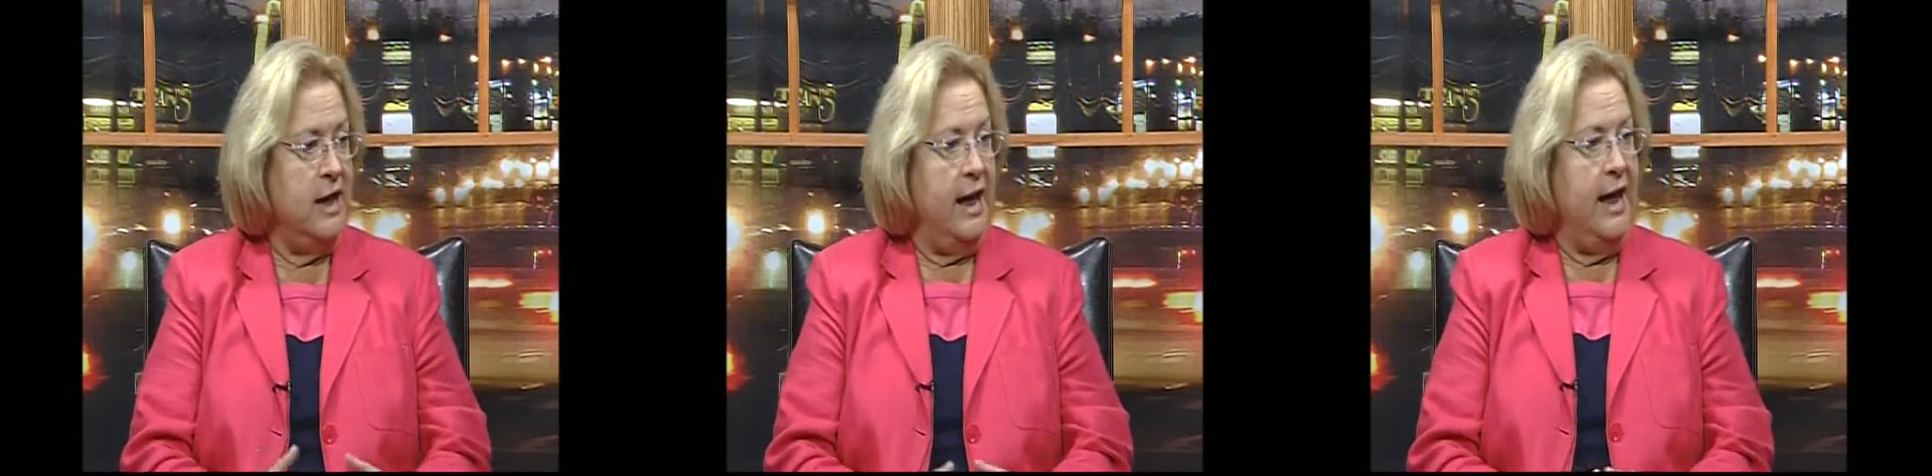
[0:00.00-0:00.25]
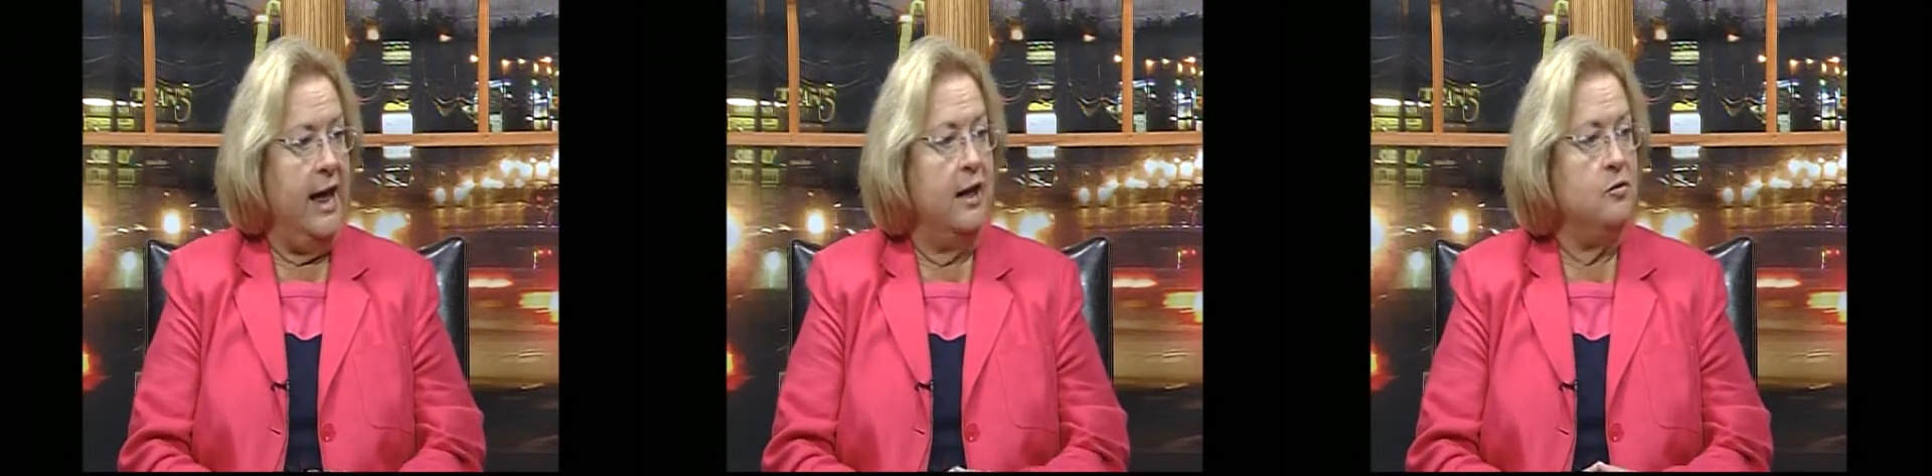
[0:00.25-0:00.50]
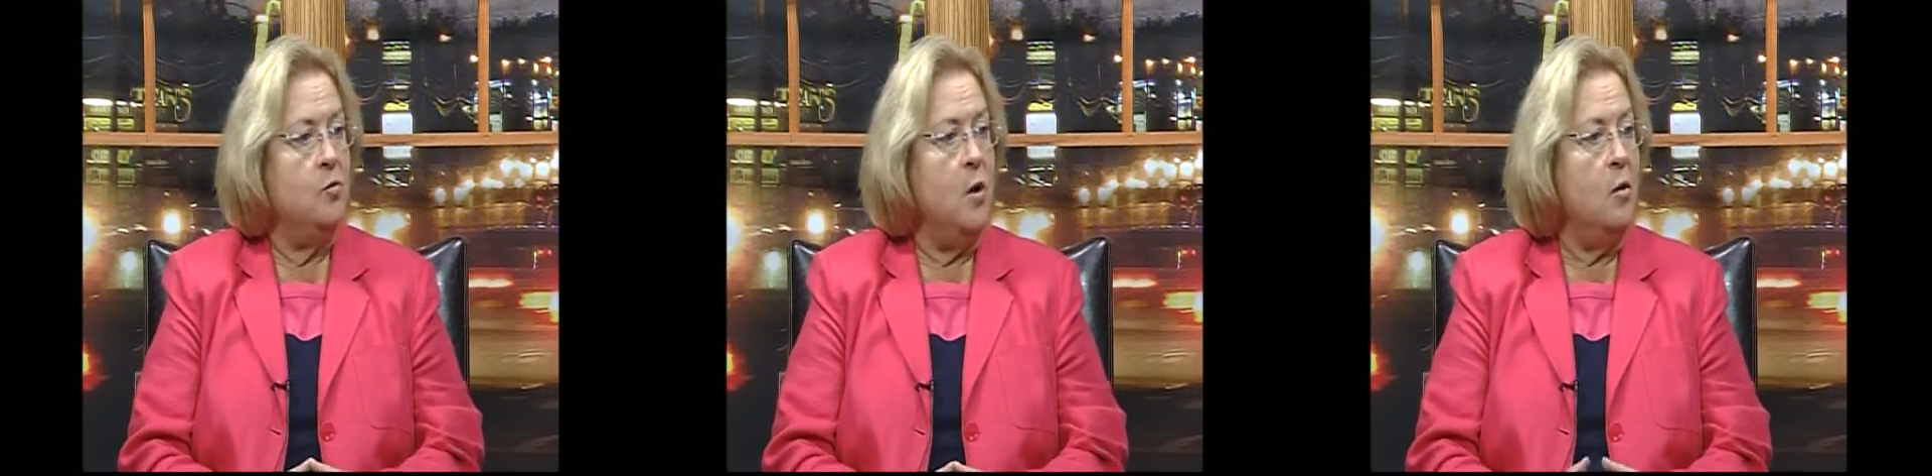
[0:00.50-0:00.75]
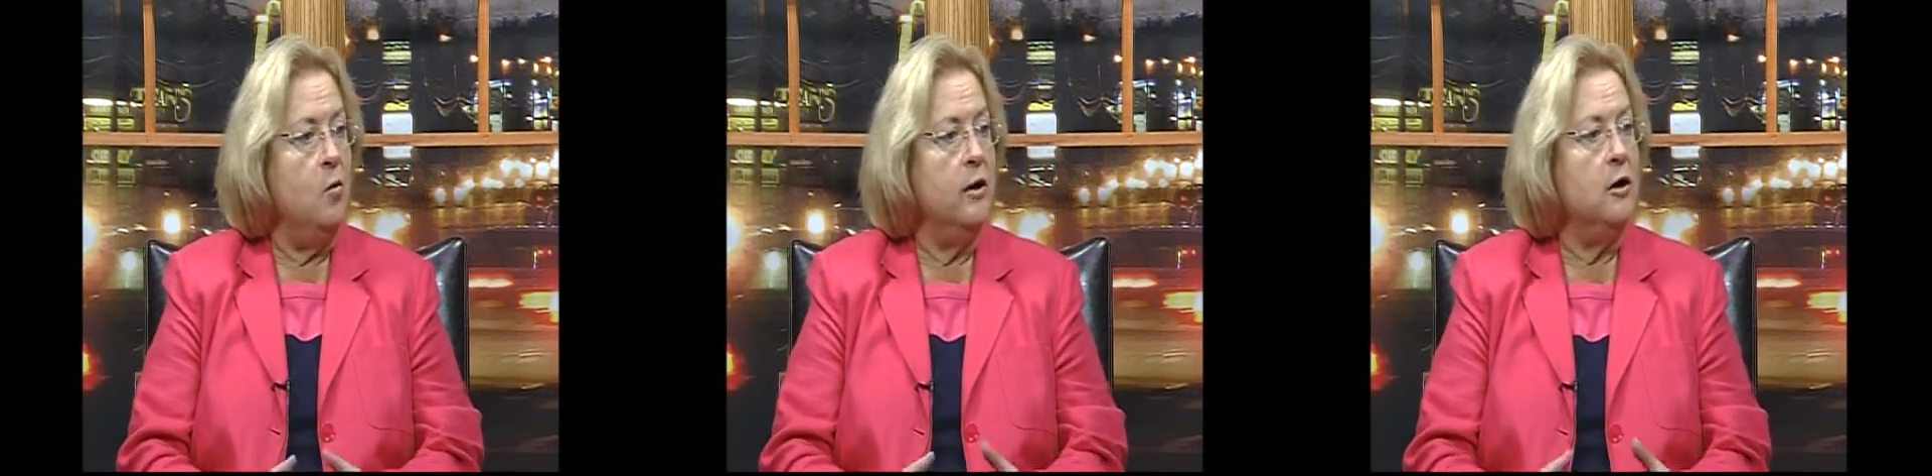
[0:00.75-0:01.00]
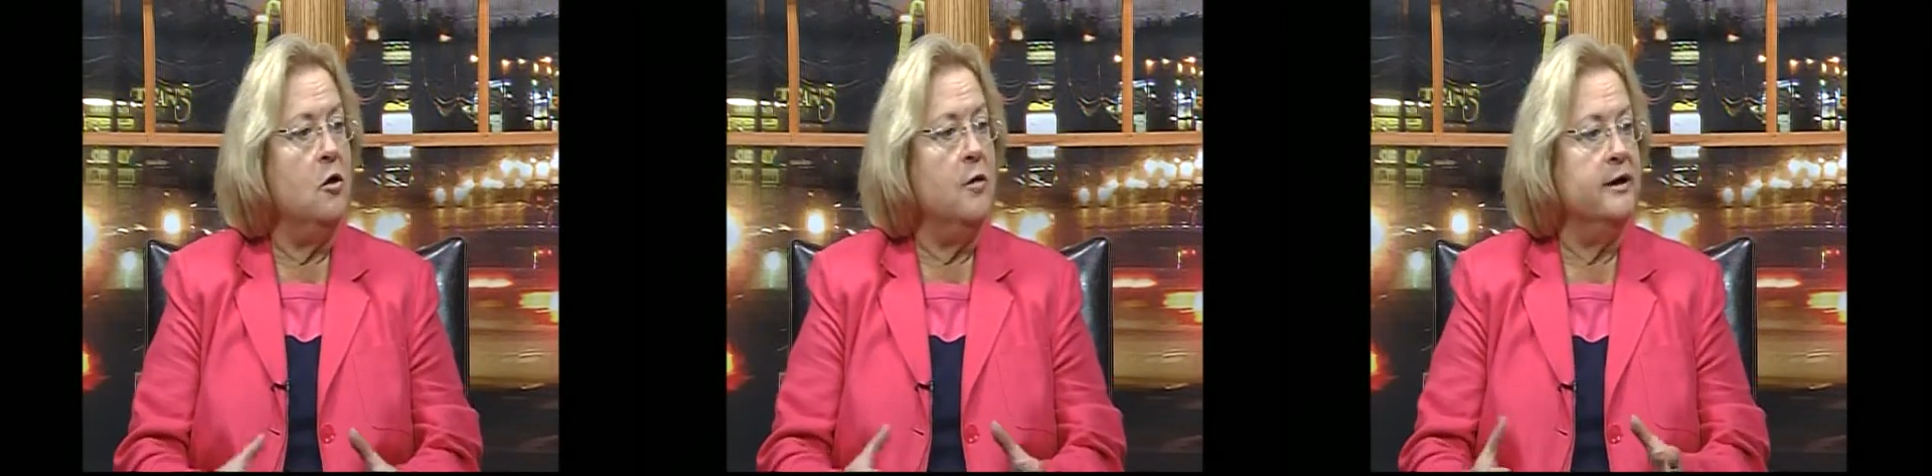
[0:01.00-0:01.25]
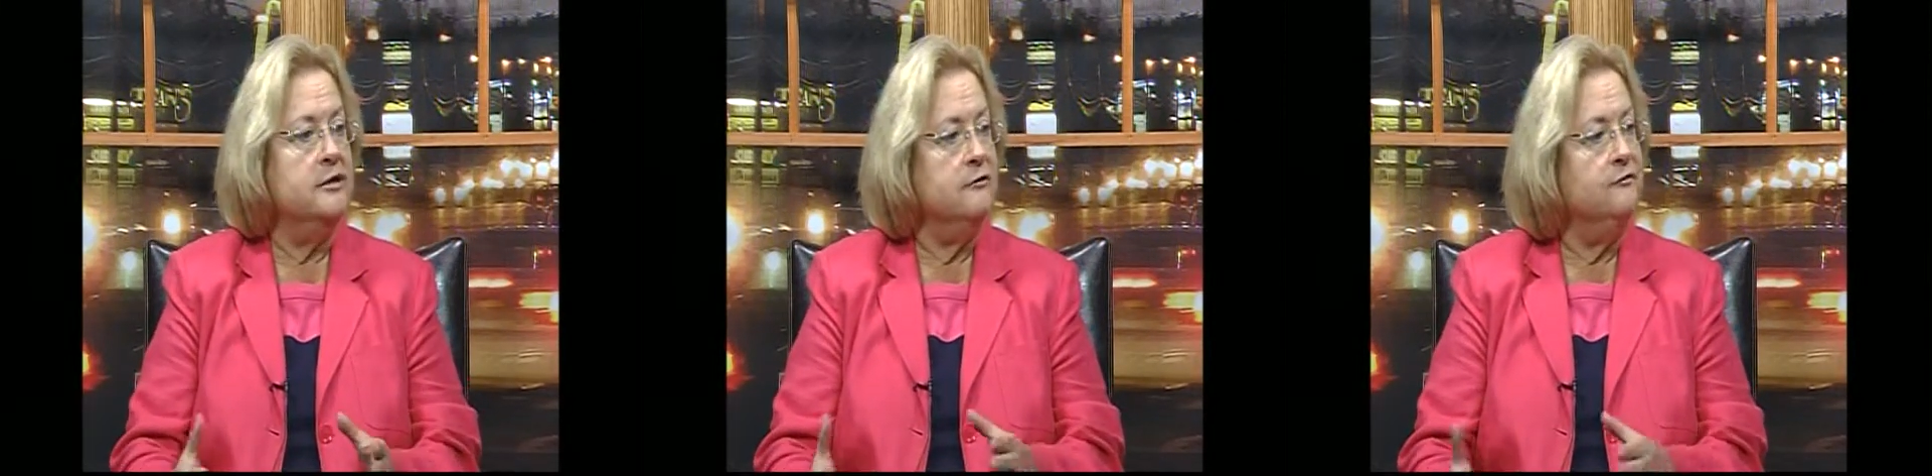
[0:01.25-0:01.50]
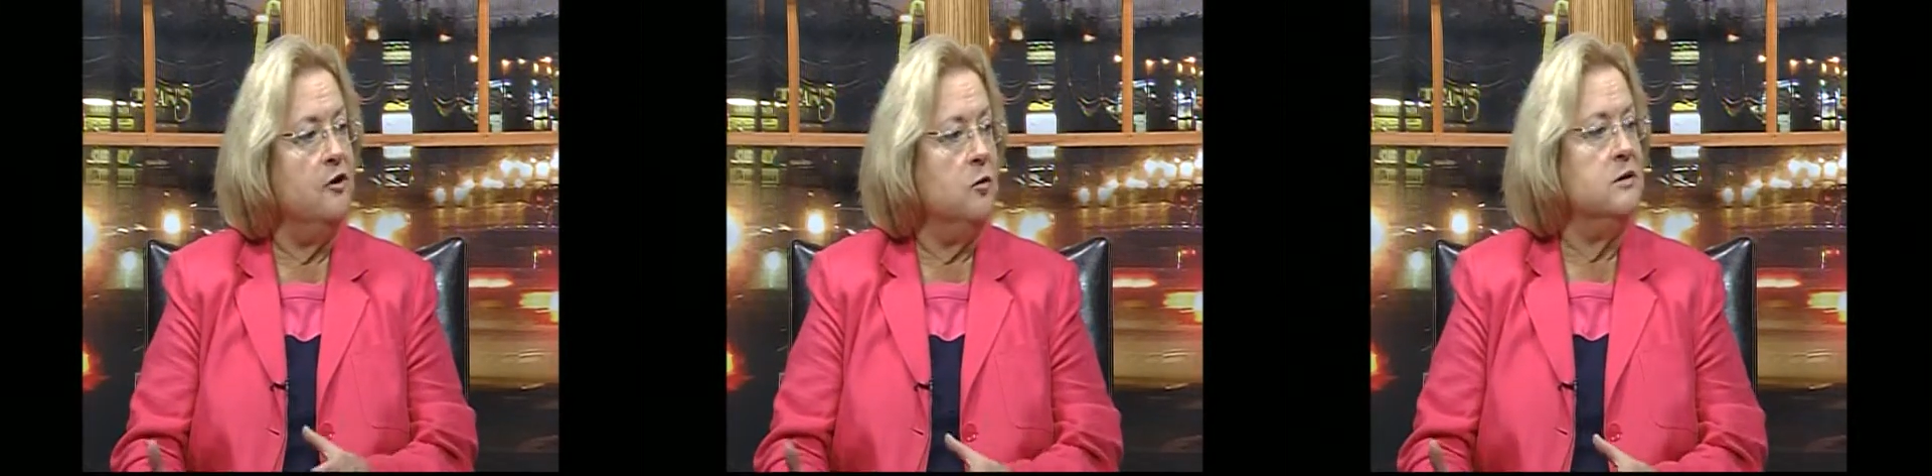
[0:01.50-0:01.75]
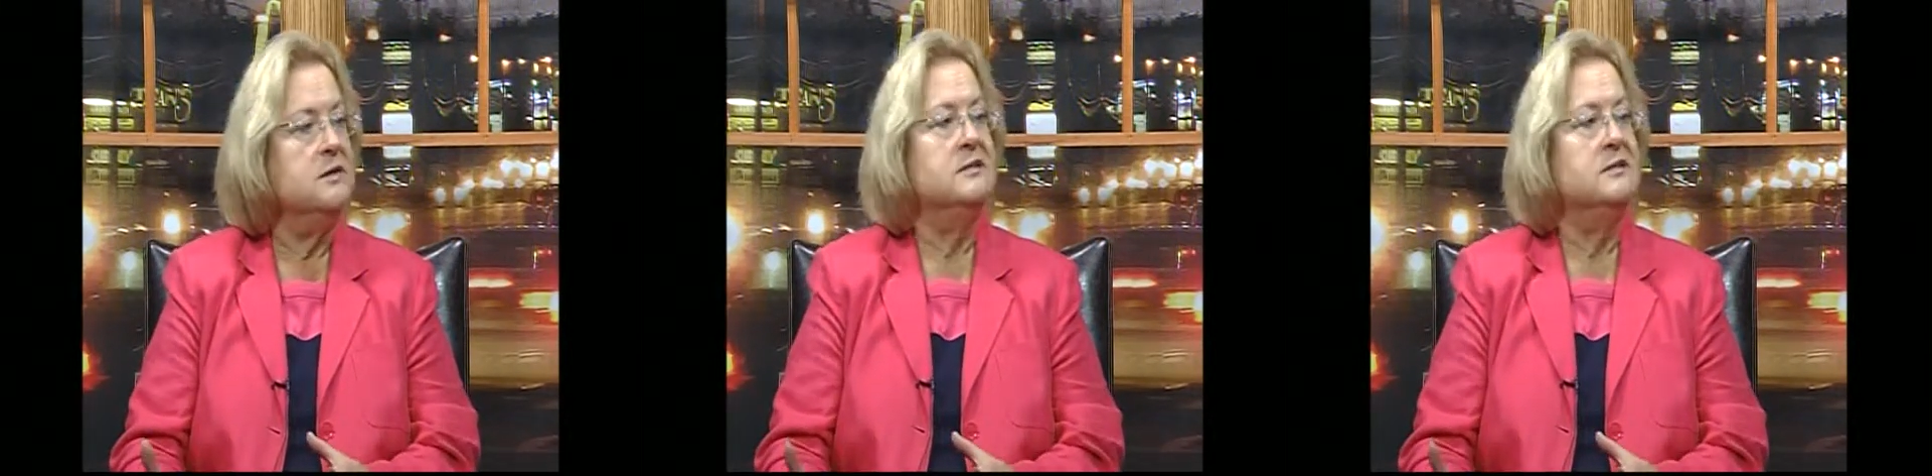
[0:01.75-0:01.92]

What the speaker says: and what we're going to focus